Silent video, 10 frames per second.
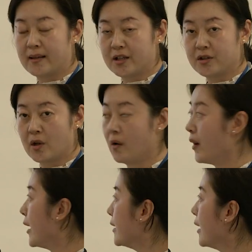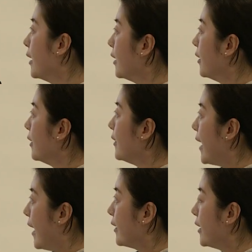They saw a
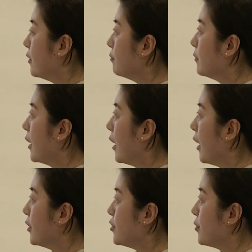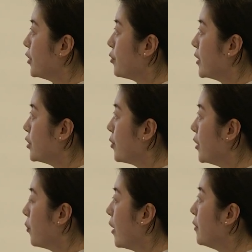lagging during
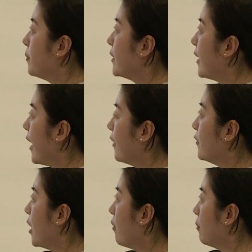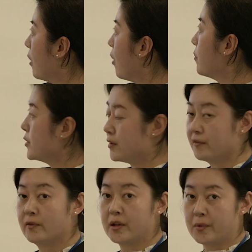2021, but they have now almost
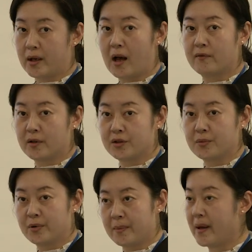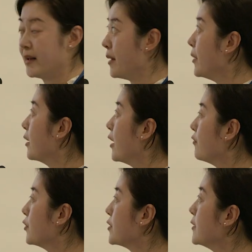fully recovered to pre-pandemic
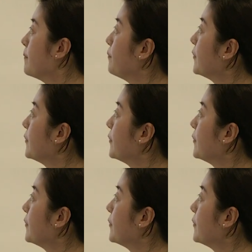levels.